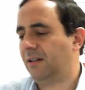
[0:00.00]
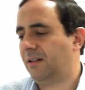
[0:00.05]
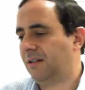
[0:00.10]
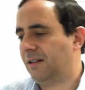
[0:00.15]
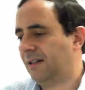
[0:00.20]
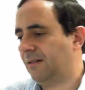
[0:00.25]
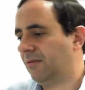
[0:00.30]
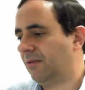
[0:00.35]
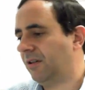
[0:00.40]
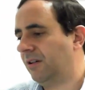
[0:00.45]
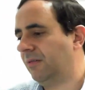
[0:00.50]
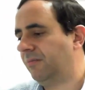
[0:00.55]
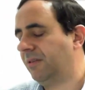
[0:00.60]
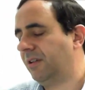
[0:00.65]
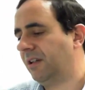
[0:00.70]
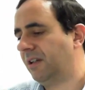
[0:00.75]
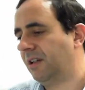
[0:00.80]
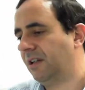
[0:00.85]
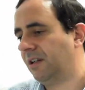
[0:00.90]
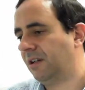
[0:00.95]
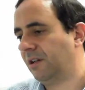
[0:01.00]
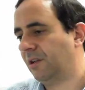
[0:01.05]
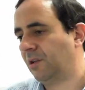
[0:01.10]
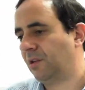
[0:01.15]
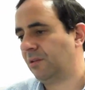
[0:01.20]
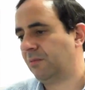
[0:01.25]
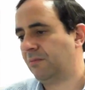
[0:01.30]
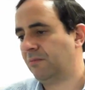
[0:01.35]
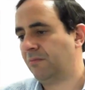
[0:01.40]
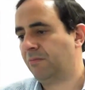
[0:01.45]
I want to be
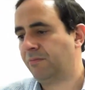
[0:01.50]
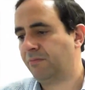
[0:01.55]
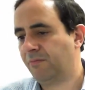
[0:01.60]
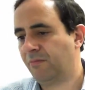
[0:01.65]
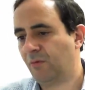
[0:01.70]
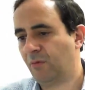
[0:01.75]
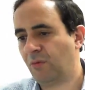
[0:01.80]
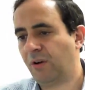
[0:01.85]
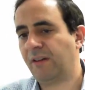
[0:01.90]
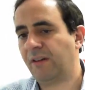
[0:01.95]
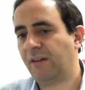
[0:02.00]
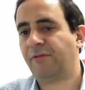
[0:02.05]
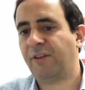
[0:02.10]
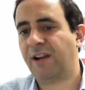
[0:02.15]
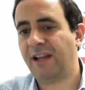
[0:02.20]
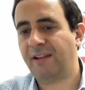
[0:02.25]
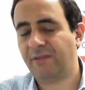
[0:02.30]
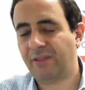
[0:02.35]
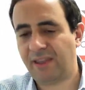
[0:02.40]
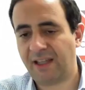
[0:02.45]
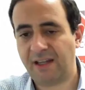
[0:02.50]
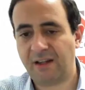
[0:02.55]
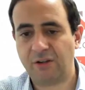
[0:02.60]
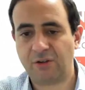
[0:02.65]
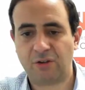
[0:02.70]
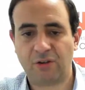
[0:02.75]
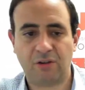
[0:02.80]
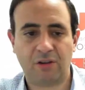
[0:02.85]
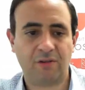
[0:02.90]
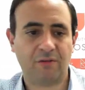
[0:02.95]

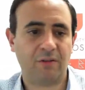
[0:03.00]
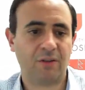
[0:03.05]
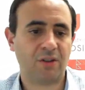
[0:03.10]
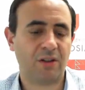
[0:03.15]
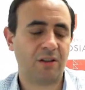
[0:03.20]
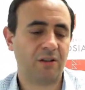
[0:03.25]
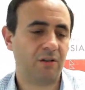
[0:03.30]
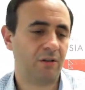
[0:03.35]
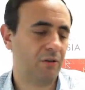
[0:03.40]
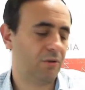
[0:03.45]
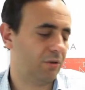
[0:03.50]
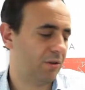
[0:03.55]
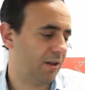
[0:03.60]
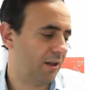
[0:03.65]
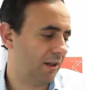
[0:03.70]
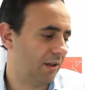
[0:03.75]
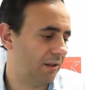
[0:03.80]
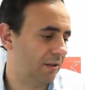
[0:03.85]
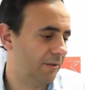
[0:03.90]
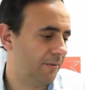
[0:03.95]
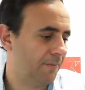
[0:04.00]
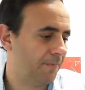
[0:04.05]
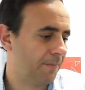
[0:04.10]
1/5,000th of this other hotel,